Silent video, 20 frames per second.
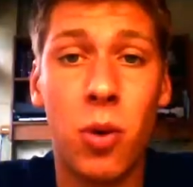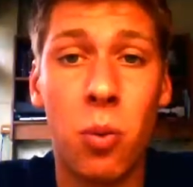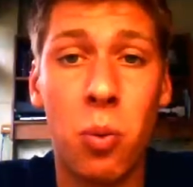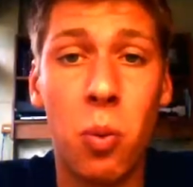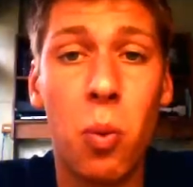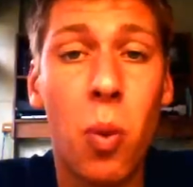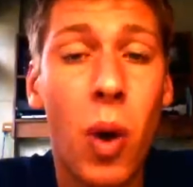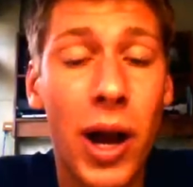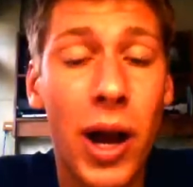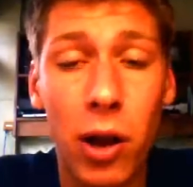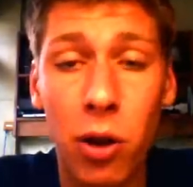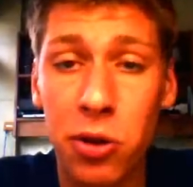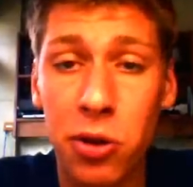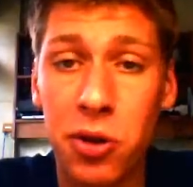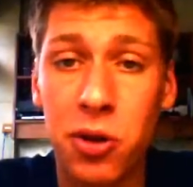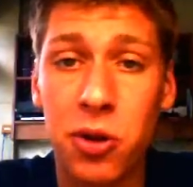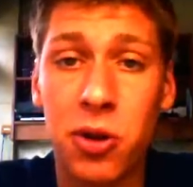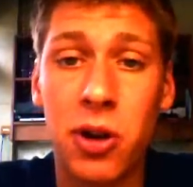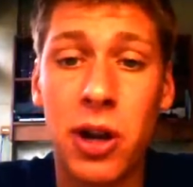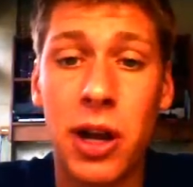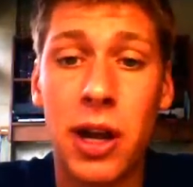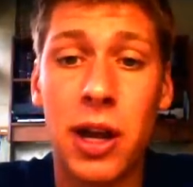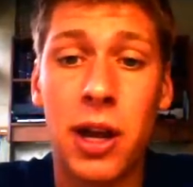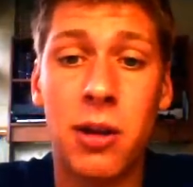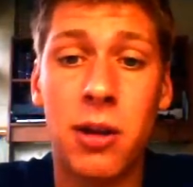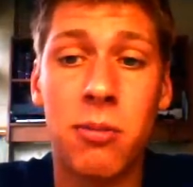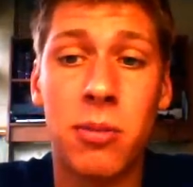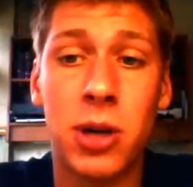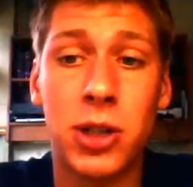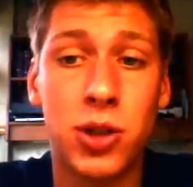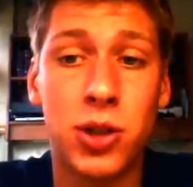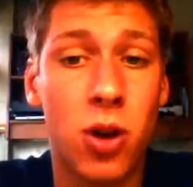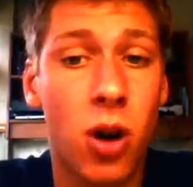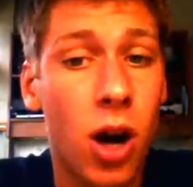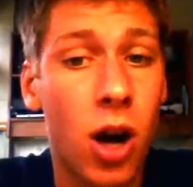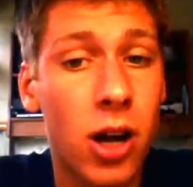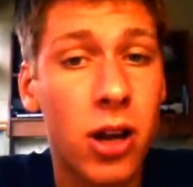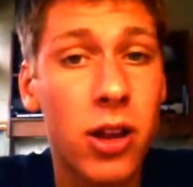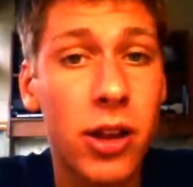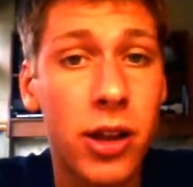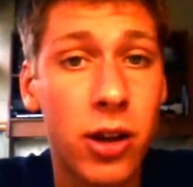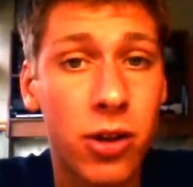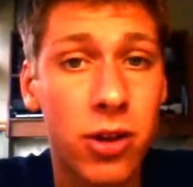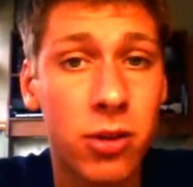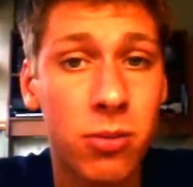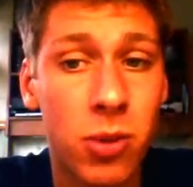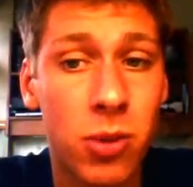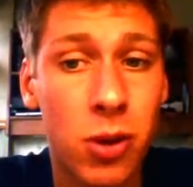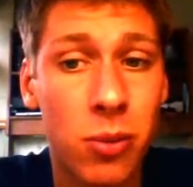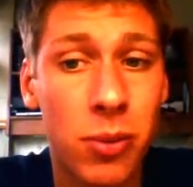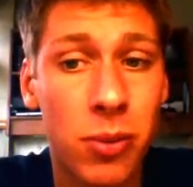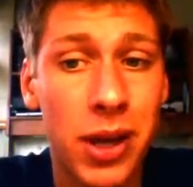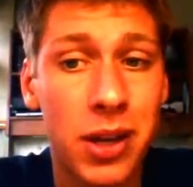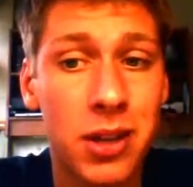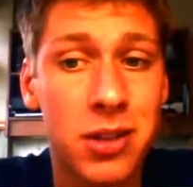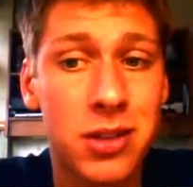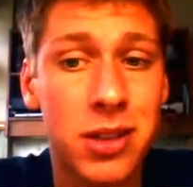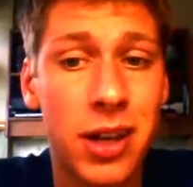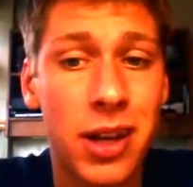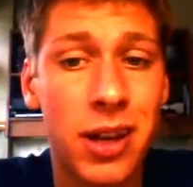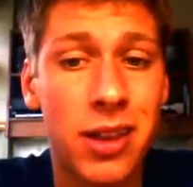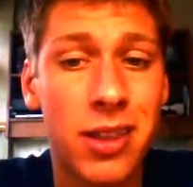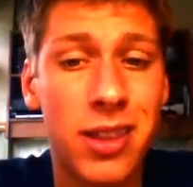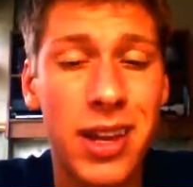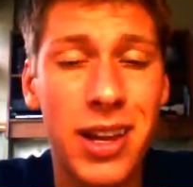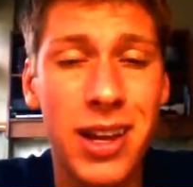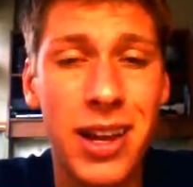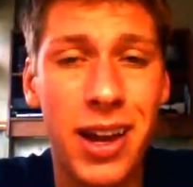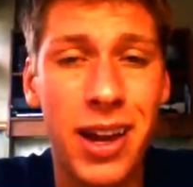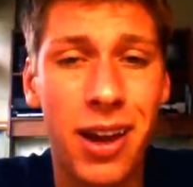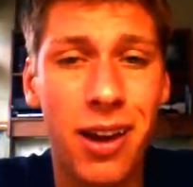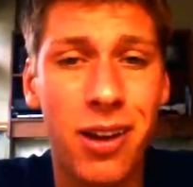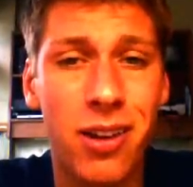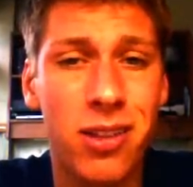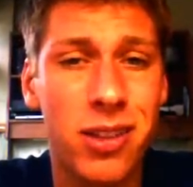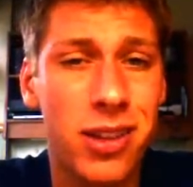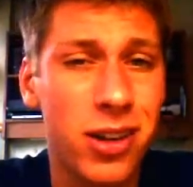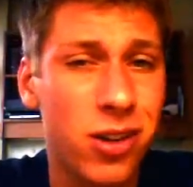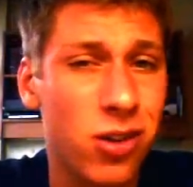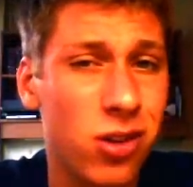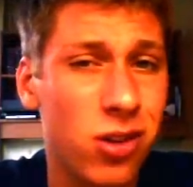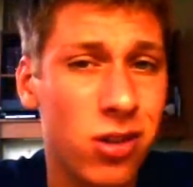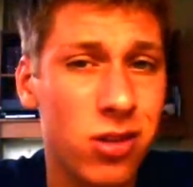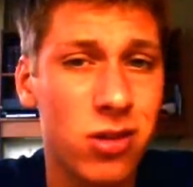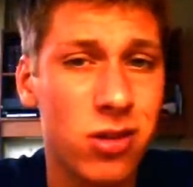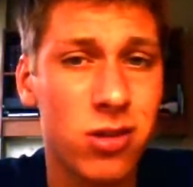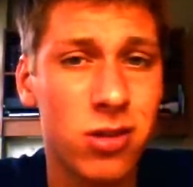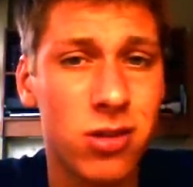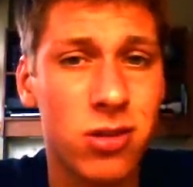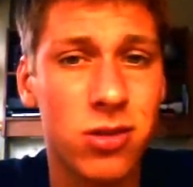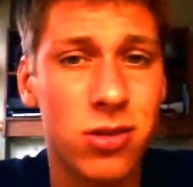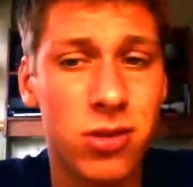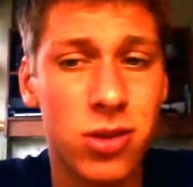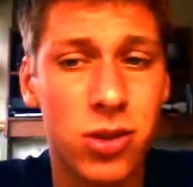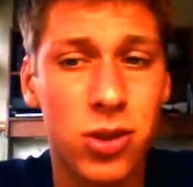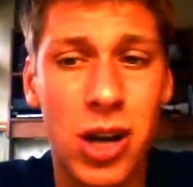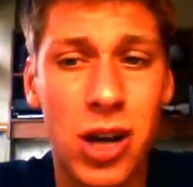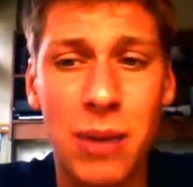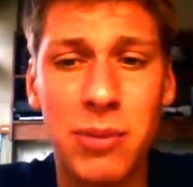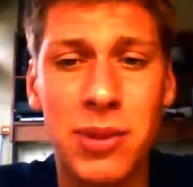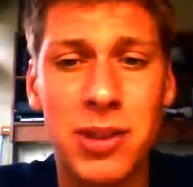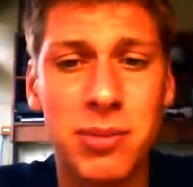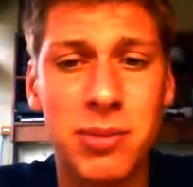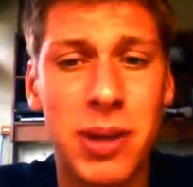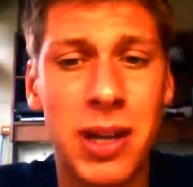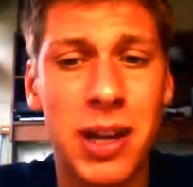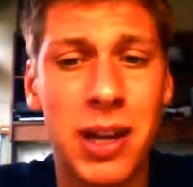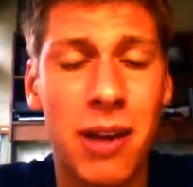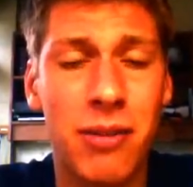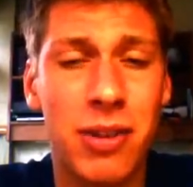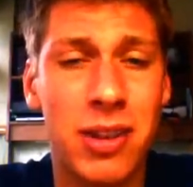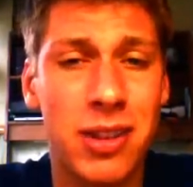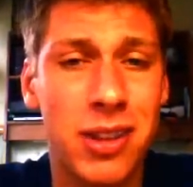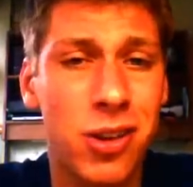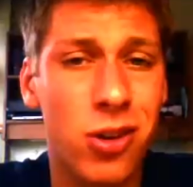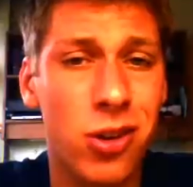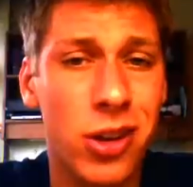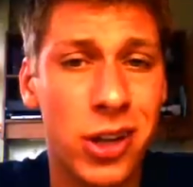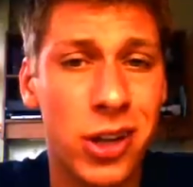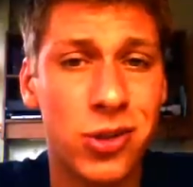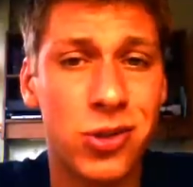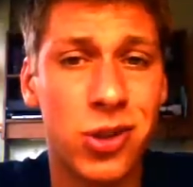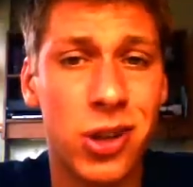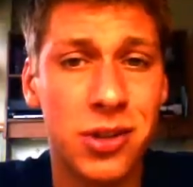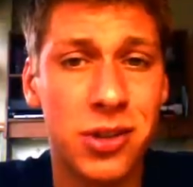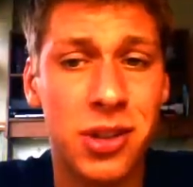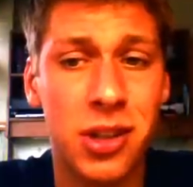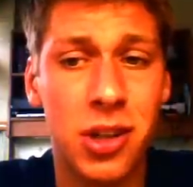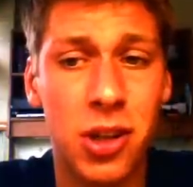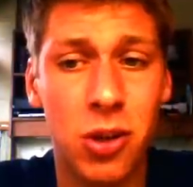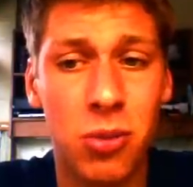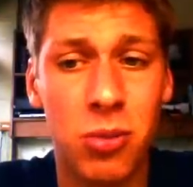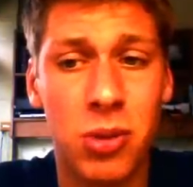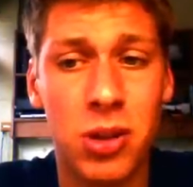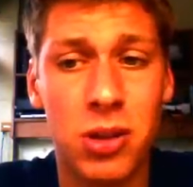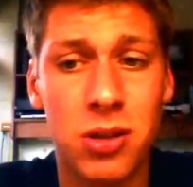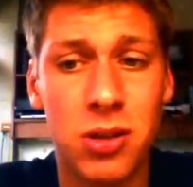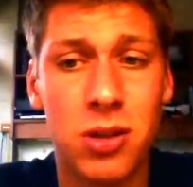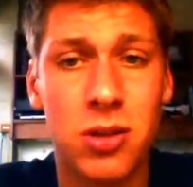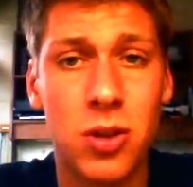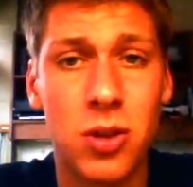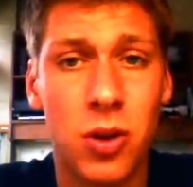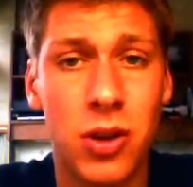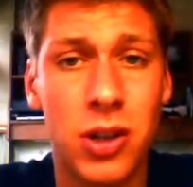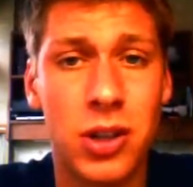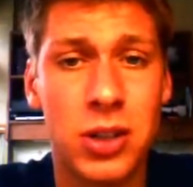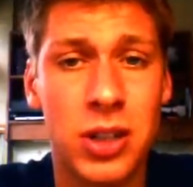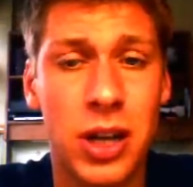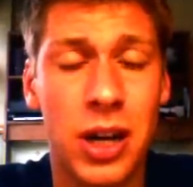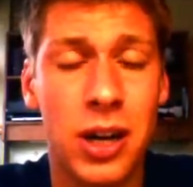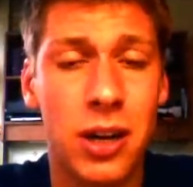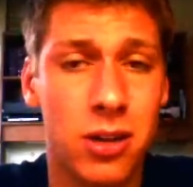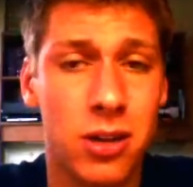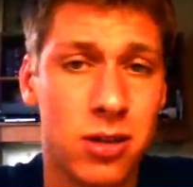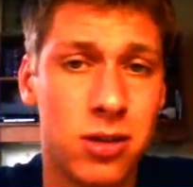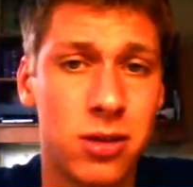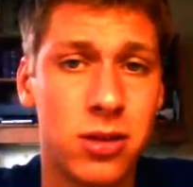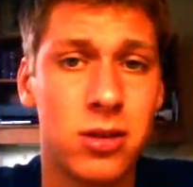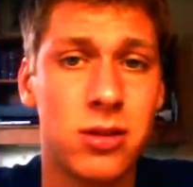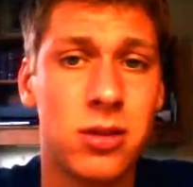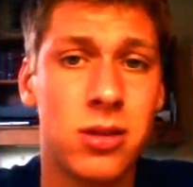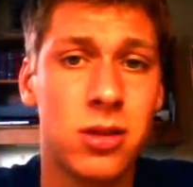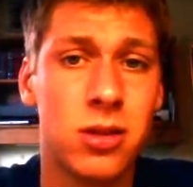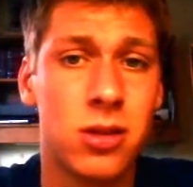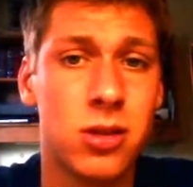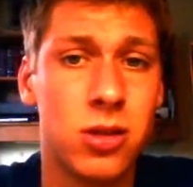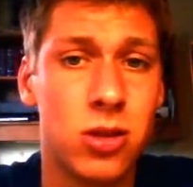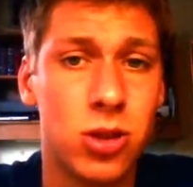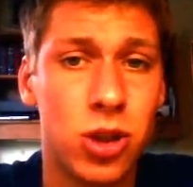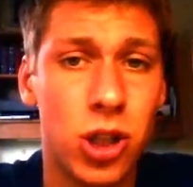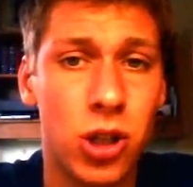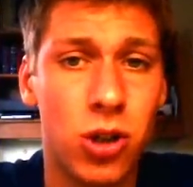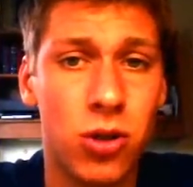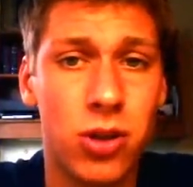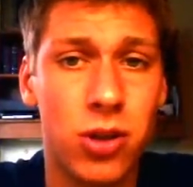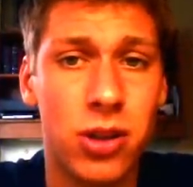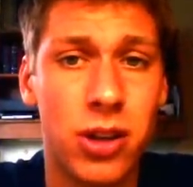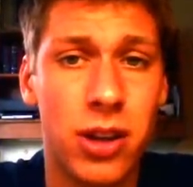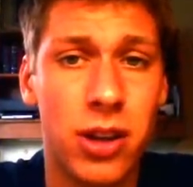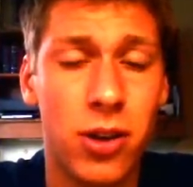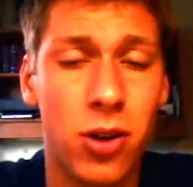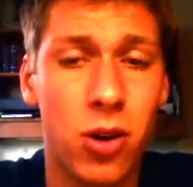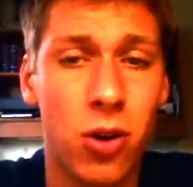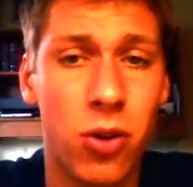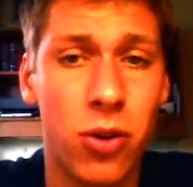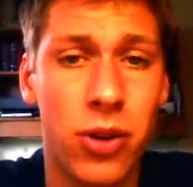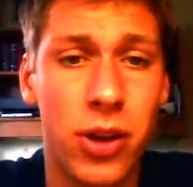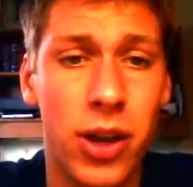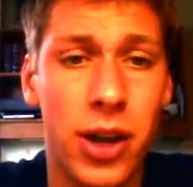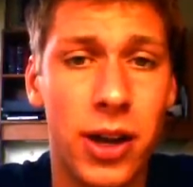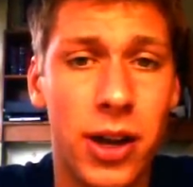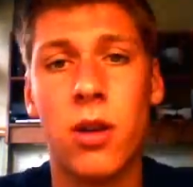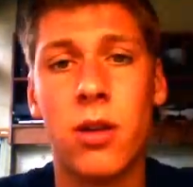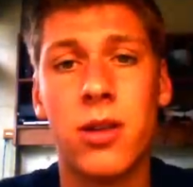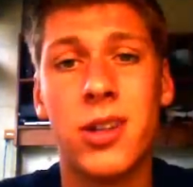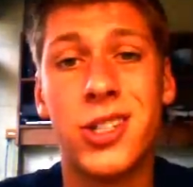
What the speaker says: wilder and much uglier than mermaids, and they had described as having little interest in humans, so they just kind of chilled and did their own thing.